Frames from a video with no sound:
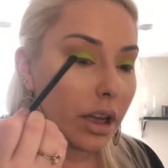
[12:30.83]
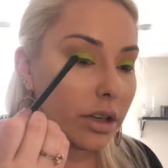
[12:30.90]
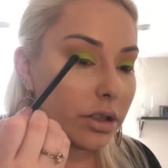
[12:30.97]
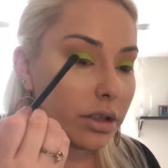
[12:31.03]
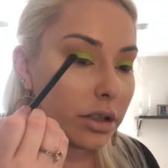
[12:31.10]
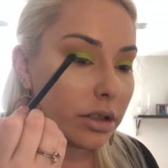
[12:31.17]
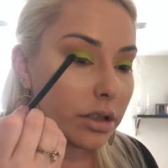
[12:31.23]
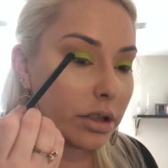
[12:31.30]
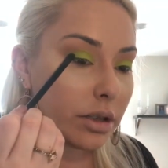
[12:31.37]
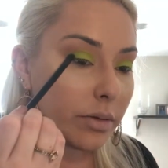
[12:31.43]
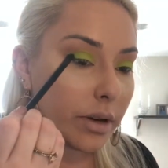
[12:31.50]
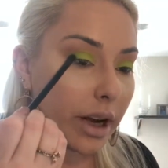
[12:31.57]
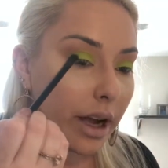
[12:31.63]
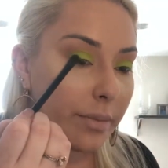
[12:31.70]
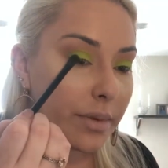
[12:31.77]
And just see
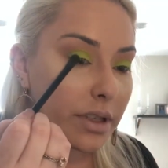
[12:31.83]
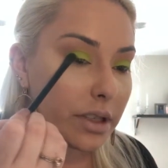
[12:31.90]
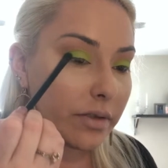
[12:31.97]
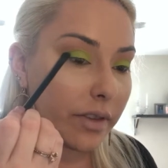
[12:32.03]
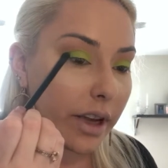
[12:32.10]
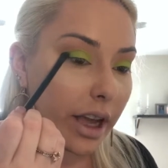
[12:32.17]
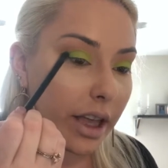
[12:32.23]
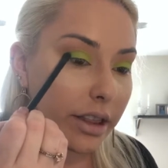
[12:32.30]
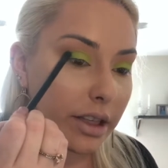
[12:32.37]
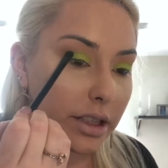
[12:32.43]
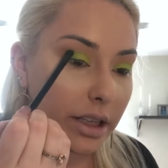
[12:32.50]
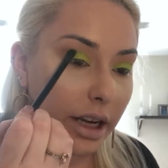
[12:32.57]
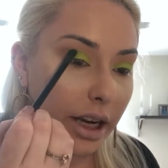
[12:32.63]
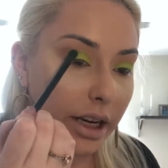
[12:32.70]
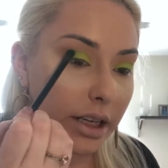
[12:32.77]
what happens if I add the
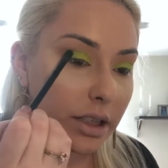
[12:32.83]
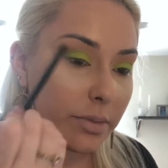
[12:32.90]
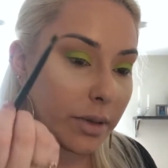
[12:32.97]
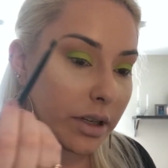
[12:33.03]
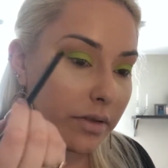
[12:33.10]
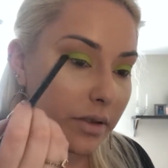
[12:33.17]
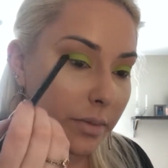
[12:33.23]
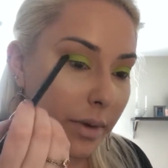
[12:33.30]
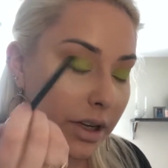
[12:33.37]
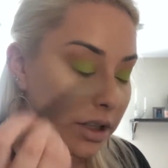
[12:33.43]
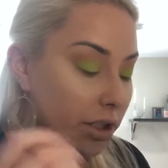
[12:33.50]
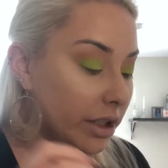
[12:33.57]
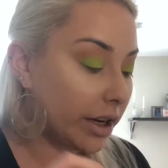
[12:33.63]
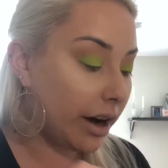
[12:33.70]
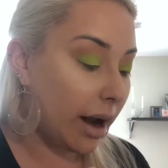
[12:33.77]
tiniest bit of
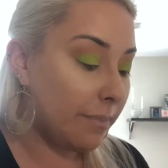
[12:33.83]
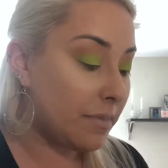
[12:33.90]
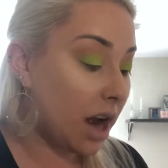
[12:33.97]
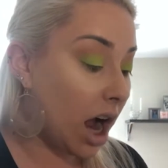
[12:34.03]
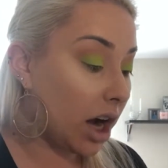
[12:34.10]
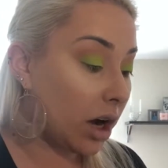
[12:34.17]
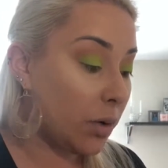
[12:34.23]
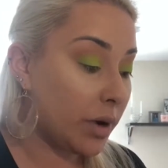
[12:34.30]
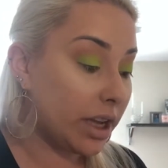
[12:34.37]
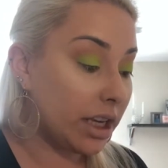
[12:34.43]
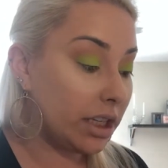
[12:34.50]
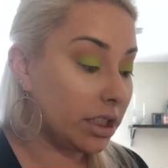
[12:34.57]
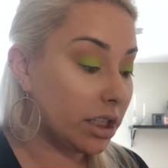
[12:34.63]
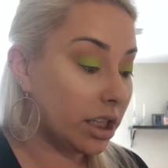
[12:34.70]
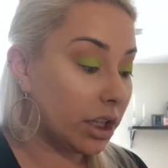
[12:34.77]
dimension there. I'm not going
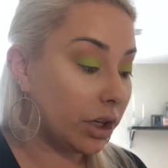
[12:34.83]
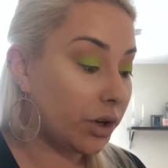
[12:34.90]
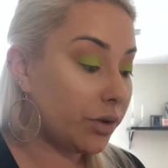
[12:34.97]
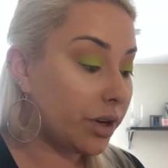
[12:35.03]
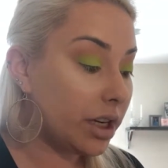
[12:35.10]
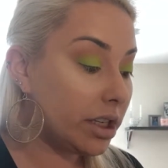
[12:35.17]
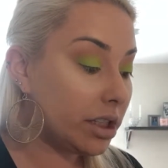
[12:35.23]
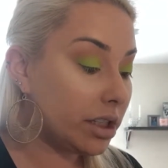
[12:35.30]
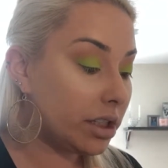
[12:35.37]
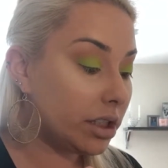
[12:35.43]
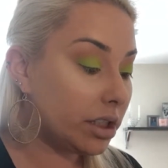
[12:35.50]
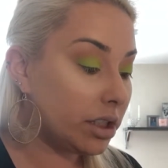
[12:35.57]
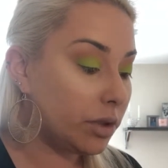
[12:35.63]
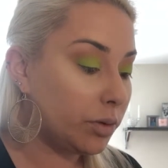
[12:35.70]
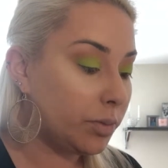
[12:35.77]
into the
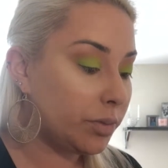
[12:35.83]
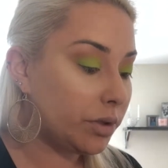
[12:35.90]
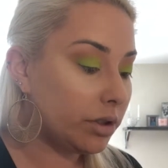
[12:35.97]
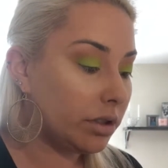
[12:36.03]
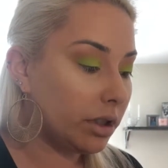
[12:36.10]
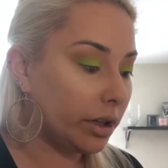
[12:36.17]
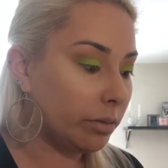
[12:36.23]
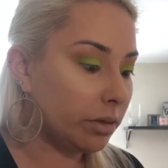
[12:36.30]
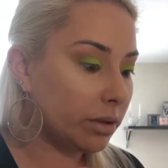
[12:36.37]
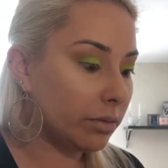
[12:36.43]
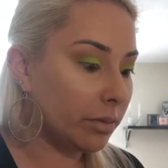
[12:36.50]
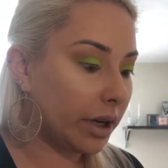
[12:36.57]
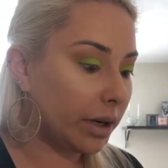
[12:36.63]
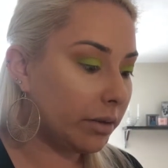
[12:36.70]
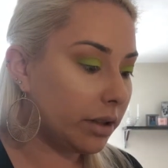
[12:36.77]
crease. Oops, I almost
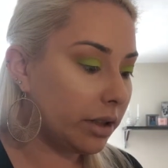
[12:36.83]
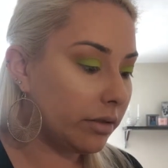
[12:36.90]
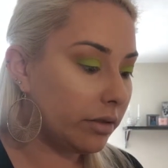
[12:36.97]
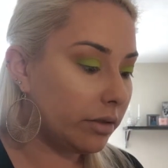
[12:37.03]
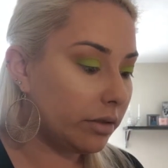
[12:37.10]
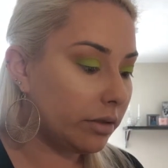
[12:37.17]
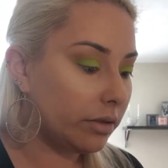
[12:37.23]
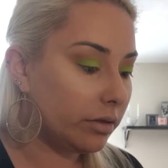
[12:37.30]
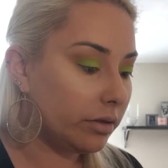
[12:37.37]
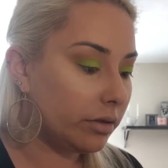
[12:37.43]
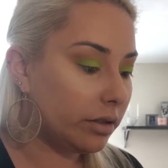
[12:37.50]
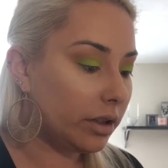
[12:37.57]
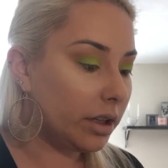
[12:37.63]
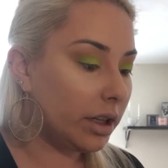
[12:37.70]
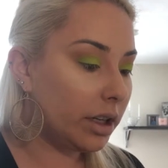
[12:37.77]
went back with the,
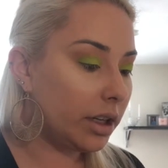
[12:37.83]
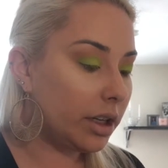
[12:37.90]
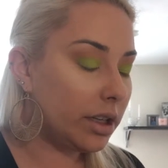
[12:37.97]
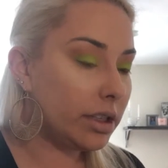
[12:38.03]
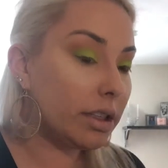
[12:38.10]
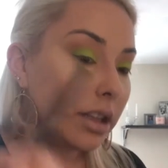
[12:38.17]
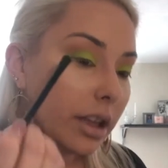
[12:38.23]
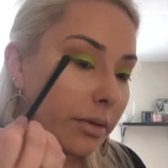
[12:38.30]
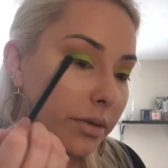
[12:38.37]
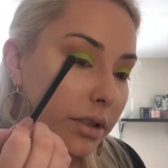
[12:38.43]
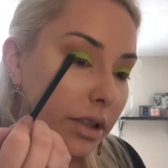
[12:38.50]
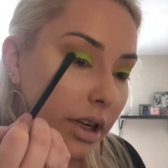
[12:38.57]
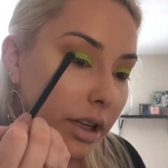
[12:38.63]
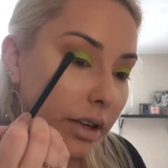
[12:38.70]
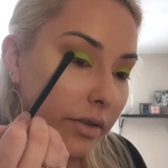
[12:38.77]
see, that
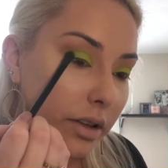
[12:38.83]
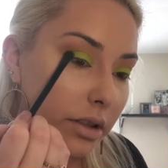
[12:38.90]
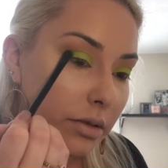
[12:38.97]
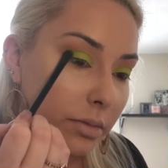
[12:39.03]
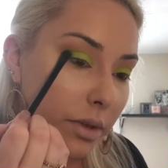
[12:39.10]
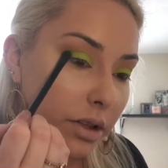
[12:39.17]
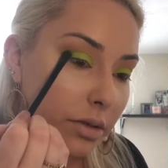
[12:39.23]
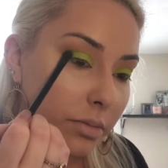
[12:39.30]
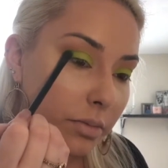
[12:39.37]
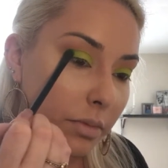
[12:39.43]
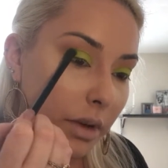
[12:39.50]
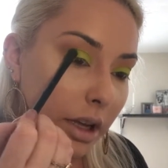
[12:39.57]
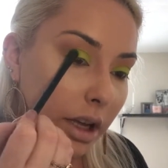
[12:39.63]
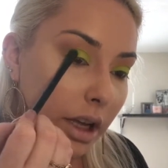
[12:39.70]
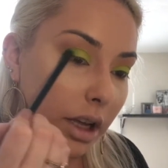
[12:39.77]
one's not giving as much
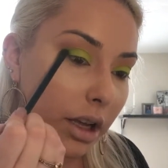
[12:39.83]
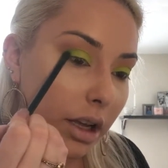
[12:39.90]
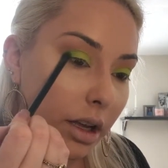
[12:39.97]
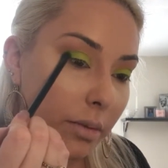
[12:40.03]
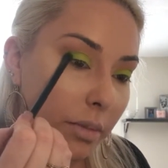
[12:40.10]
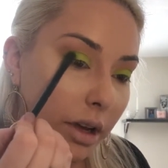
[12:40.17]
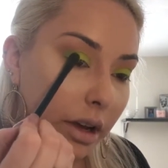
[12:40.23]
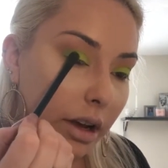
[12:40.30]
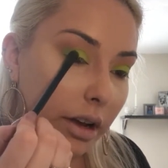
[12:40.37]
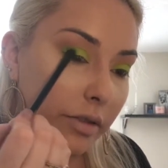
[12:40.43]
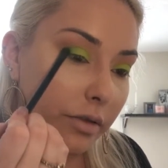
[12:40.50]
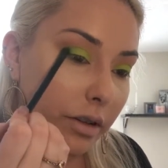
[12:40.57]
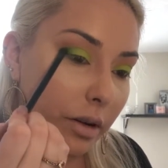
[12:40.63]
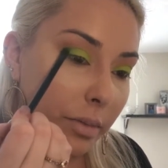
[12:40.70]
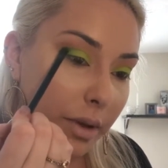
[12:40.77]

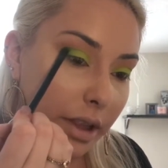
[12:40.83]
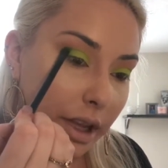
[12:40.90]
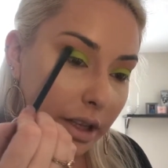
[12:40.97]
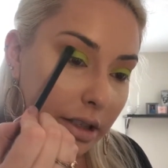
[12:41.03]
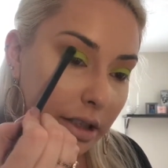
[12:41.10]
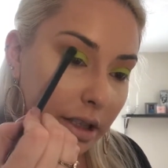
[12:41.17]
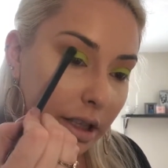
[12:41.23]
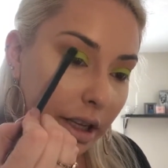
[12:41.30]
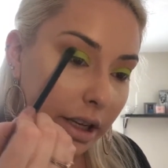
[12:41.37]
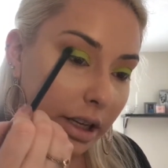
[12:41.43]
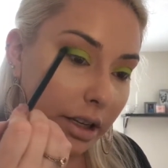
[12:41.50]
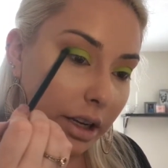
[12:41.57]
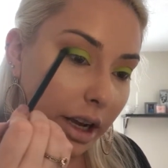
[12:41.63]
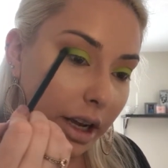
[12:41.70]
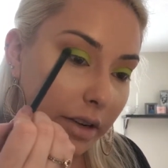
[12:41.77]
payoff. Oh, but that, see,
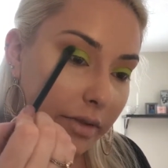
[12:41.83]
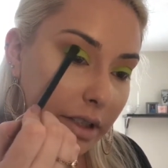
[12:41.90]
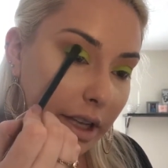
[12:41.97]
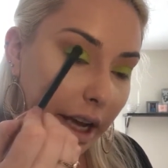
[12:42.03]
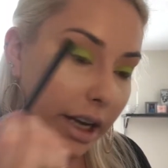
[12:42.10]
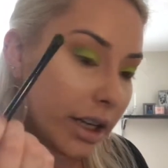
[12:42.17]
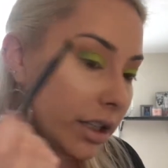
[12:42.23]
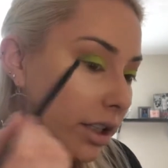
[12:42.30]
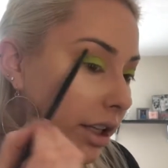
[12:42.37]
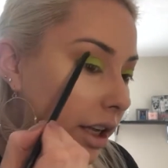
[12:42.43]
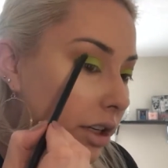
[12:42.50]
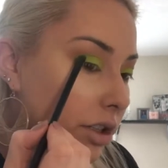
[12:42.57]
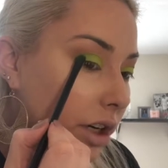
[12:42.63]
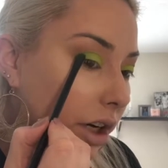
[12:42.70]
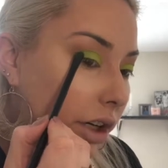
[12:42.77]
that kind of is adding to
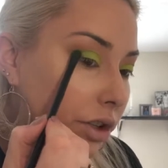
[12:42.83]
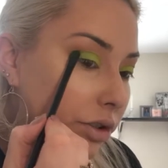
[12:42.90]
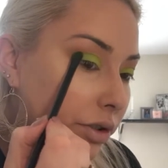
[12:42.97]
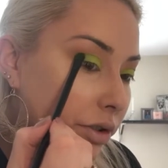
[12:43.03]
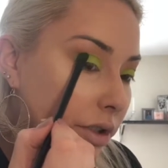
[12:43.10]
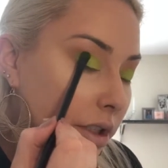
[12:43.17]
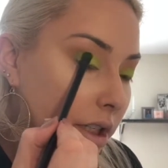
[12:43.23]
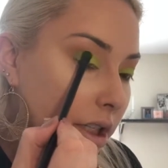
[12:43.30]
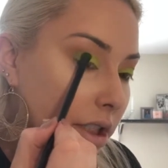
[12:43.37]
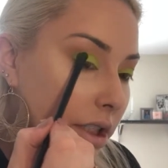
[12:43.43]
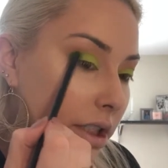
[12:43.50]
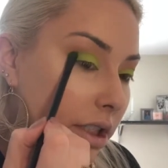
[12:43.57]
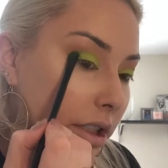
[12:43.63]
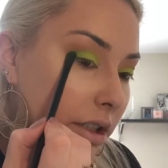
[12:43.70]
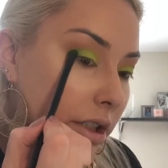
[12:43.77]
that
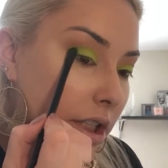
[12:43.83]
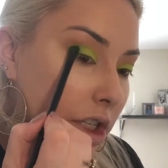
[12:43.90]
chartreuseness.